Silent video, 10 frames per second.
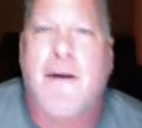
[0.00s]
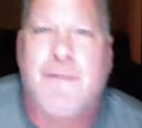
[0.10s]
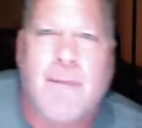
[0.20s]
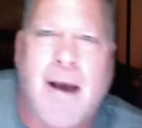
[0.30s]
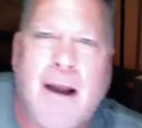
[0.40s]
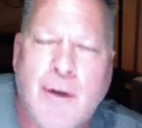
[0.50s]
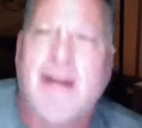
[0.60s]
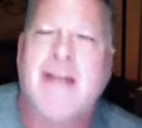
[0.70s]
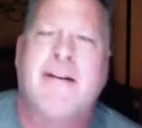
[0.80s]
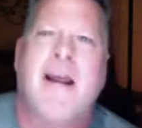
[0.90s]
them. I know that
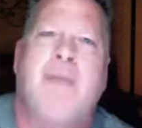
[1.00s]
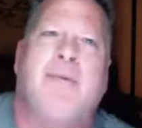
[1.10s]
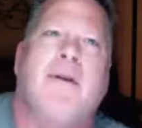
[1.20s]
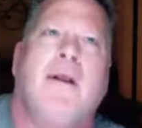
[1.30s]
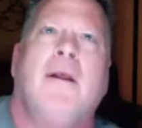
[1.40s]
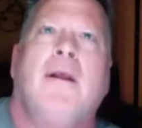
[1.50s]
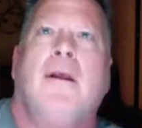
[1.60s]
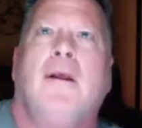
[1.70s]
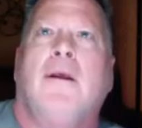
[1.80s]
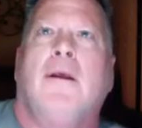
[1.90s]
hasn't happened.
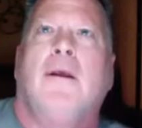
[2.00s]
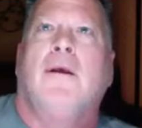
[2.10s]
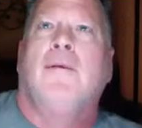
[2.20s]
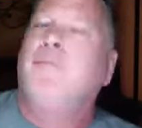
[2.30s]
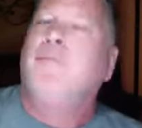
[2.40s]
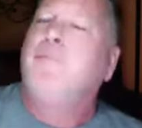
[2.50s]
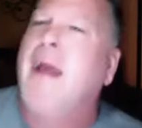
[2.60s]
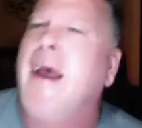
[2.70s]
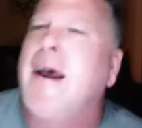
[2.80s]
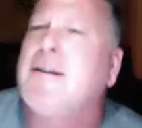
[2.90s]

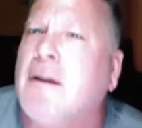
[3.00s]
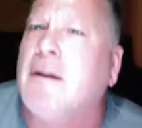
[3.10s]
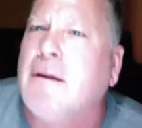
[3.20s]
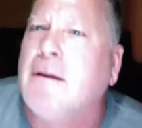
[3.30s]
But has it?